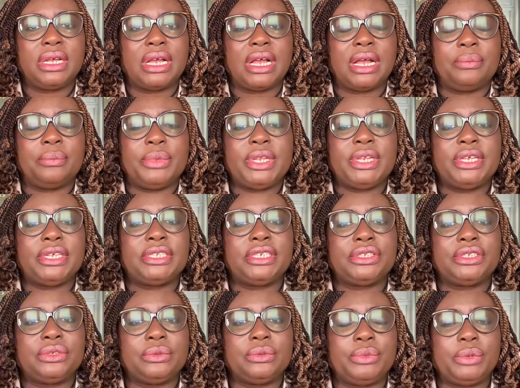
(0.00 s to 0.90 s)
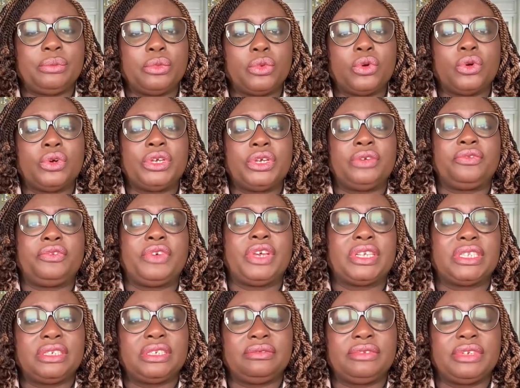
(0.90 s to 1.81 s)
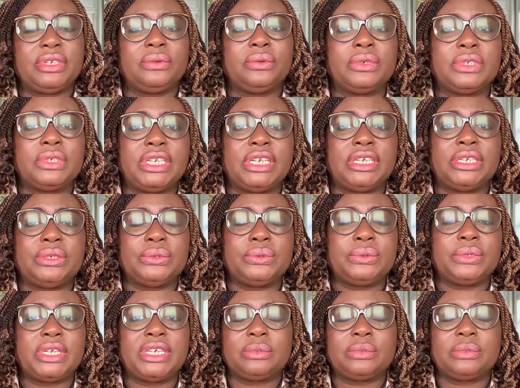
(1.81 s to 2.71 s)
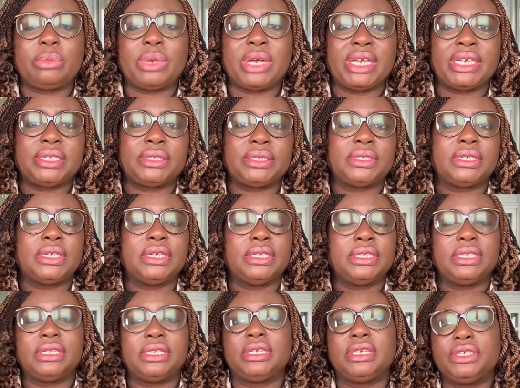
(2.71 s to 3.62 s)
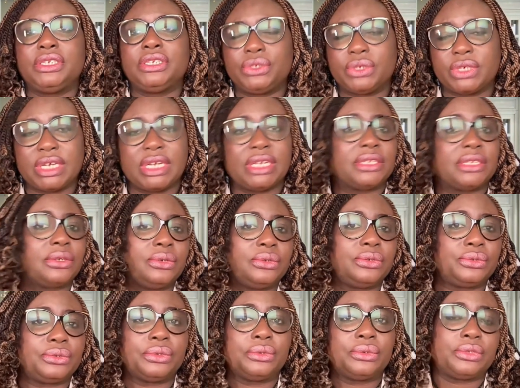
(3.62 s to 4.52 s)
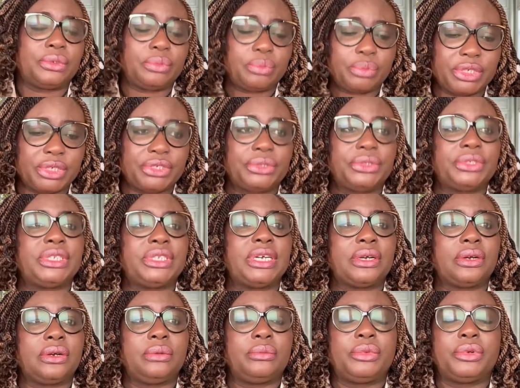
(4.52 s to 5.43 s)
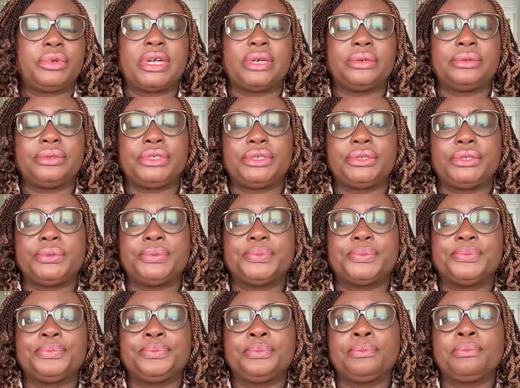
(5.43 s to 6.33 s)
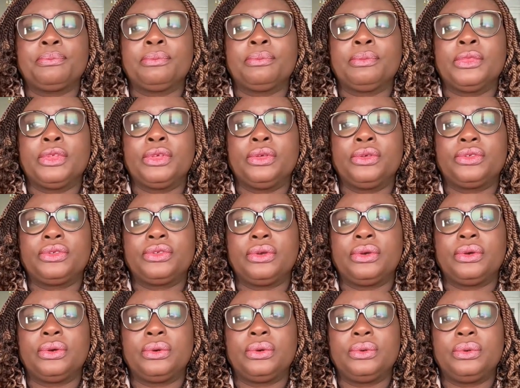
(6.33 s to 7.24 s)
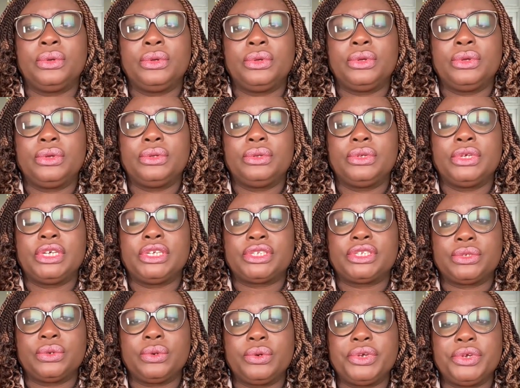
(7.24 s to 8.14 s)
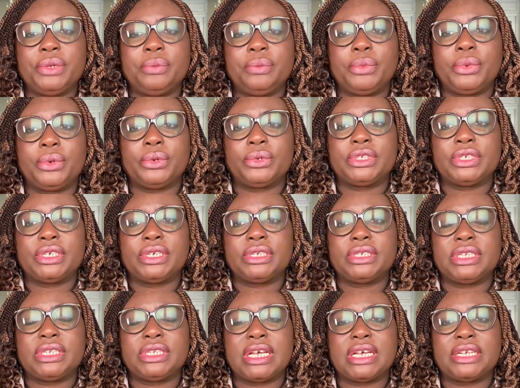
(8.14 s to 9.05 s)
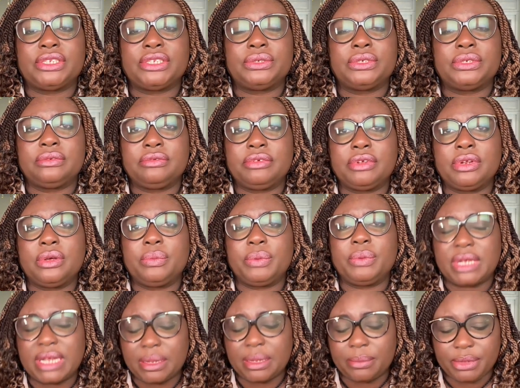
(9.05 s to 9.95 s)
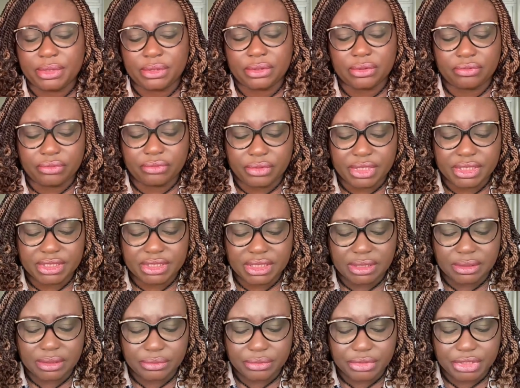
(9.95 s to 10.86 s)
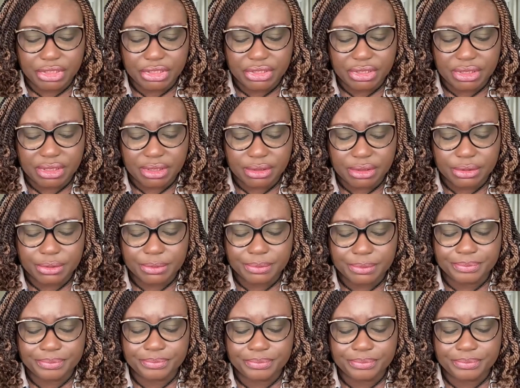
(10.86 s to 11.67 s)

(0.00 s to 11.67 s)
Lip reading: ability to be more effective in what they do, despite the things you can't control, the pressures that come around you. So it's so important that you develop a habit of rest and recharge.